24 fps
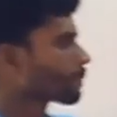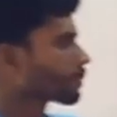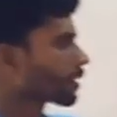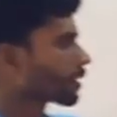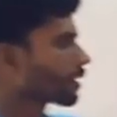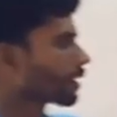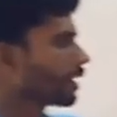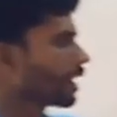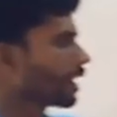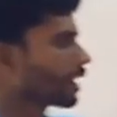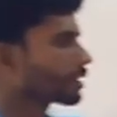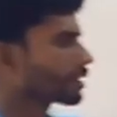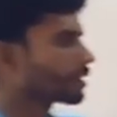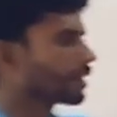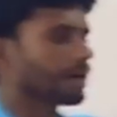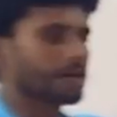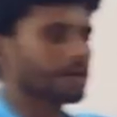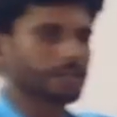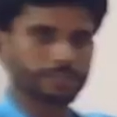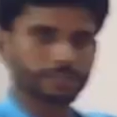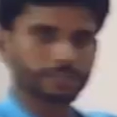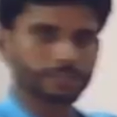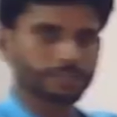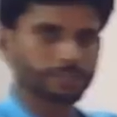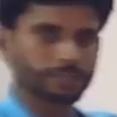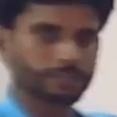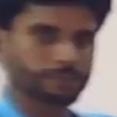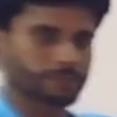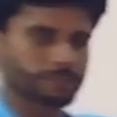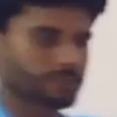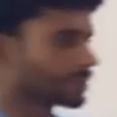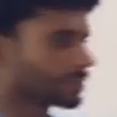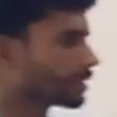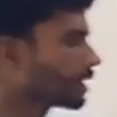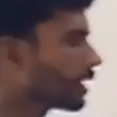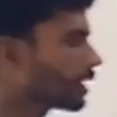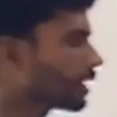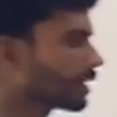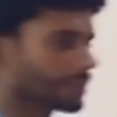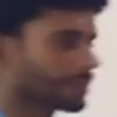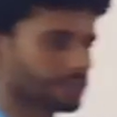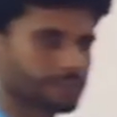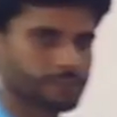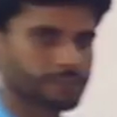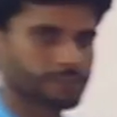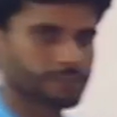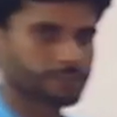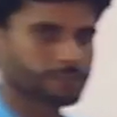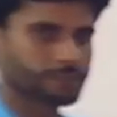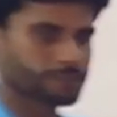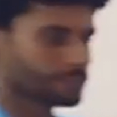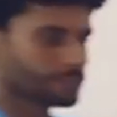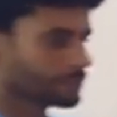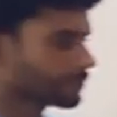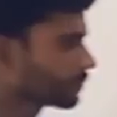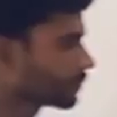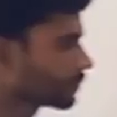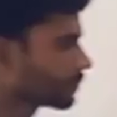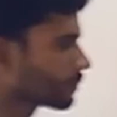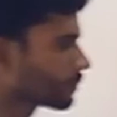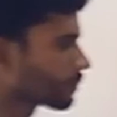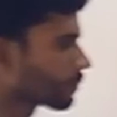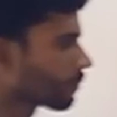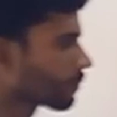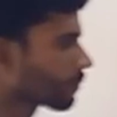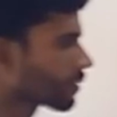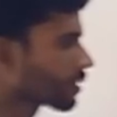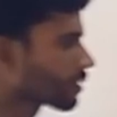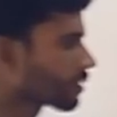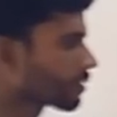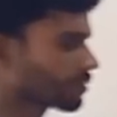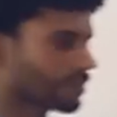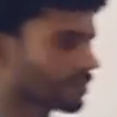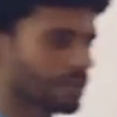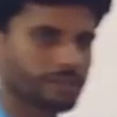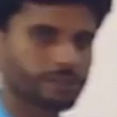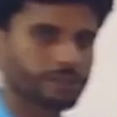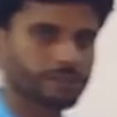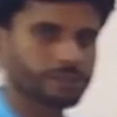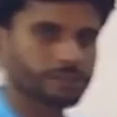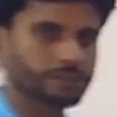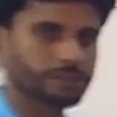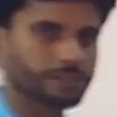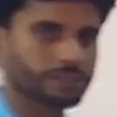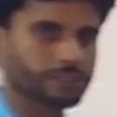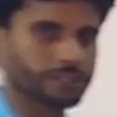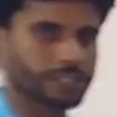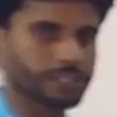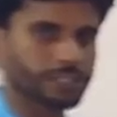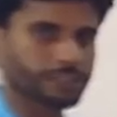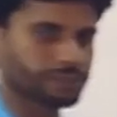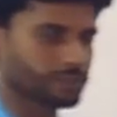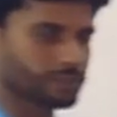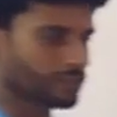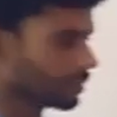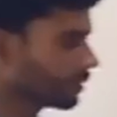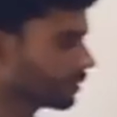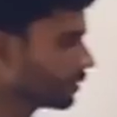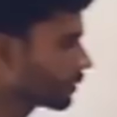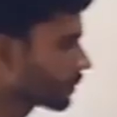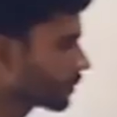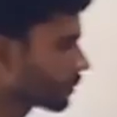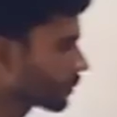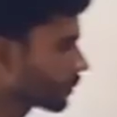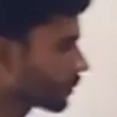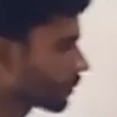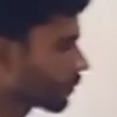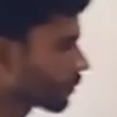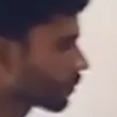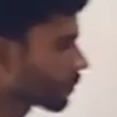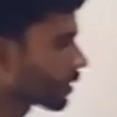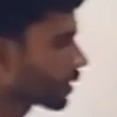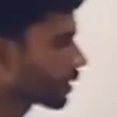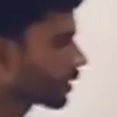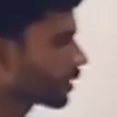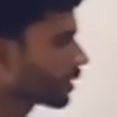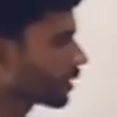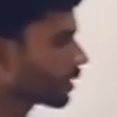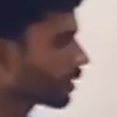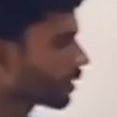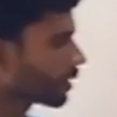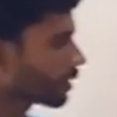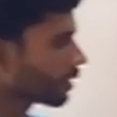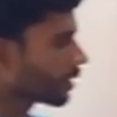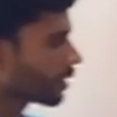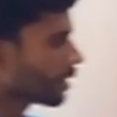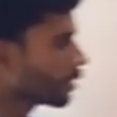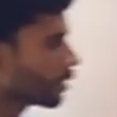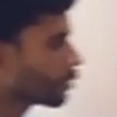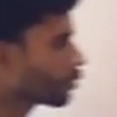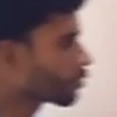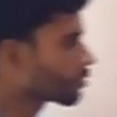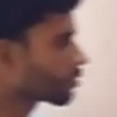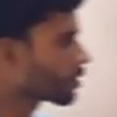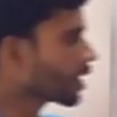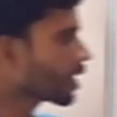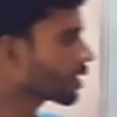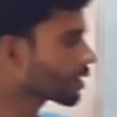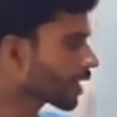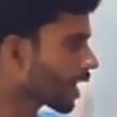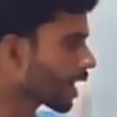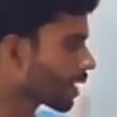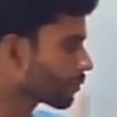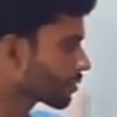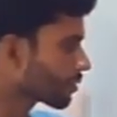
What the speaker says: like earth, the earth, sun, the sun. Hindustan Times,